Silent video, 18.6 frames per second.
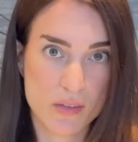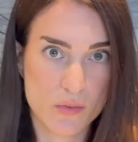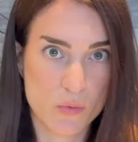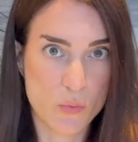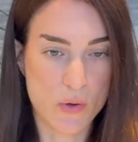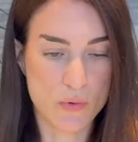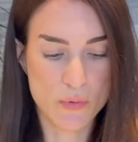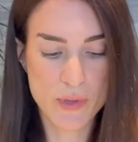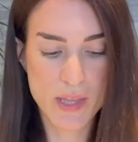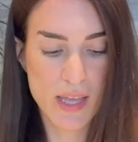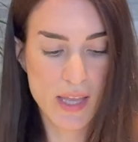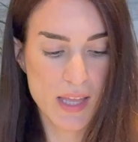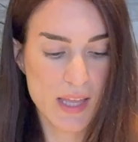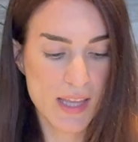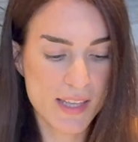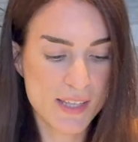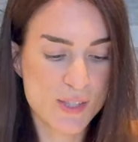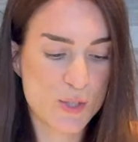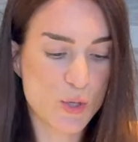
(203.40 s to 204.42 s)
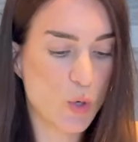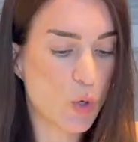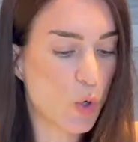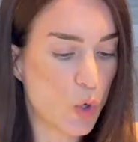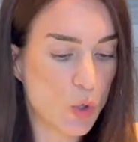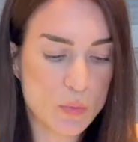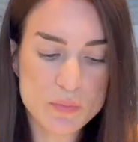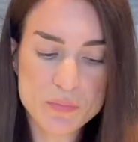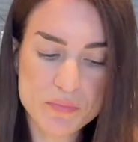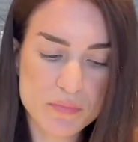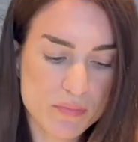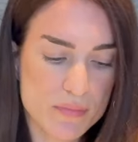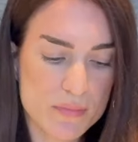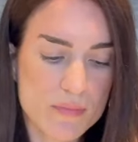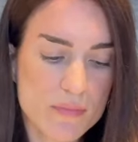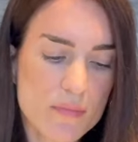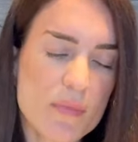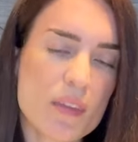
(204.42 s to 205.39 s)
Wow. So
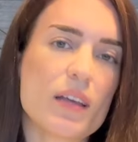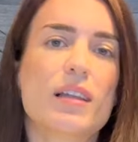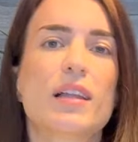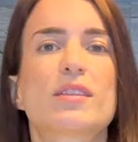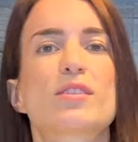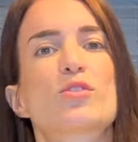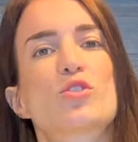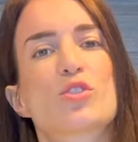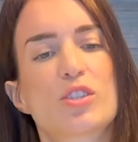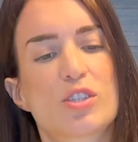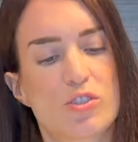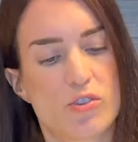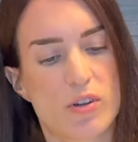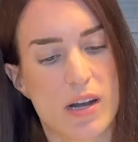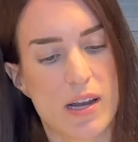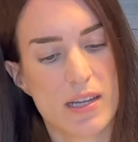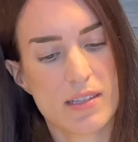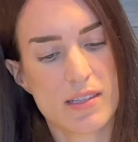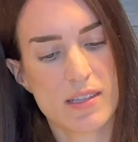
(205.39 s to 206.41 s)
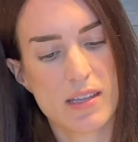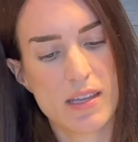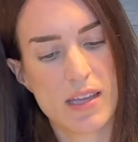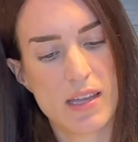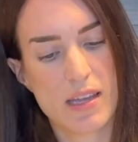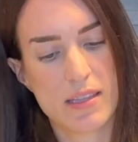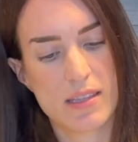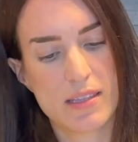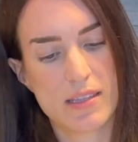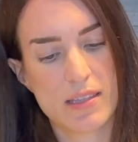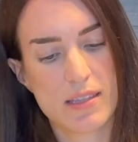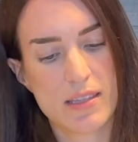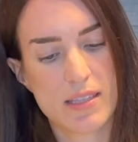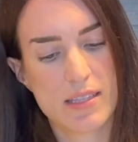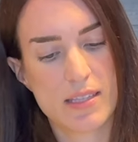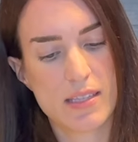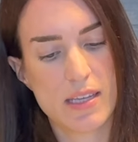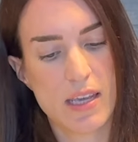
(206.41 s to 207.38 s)
let's just try it and
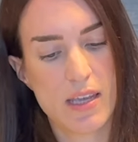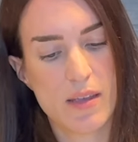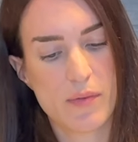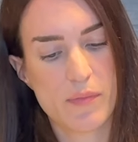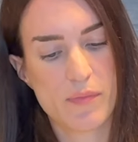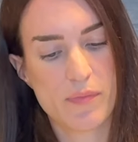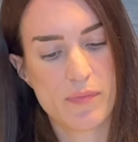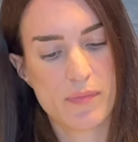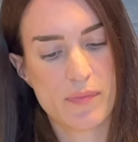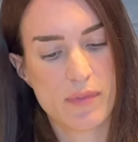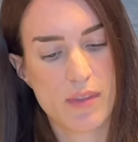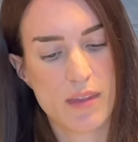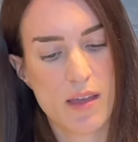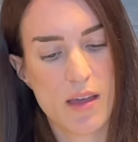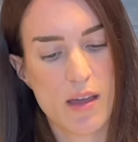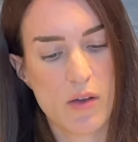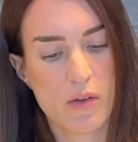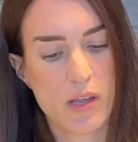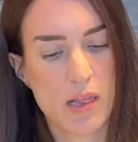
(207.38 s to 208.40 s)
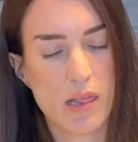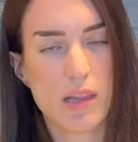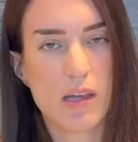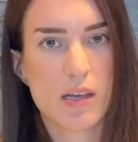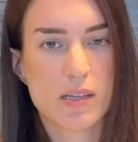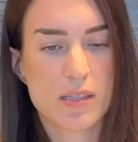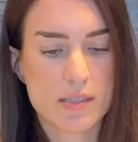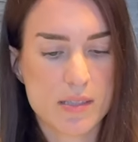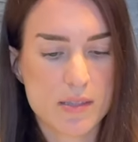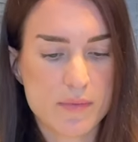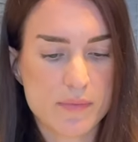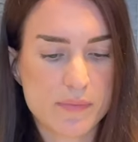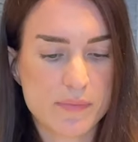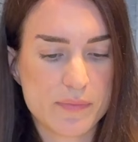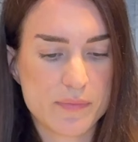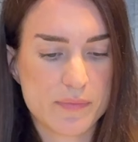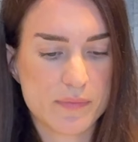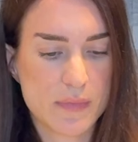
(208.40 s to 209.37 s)
see how it looks,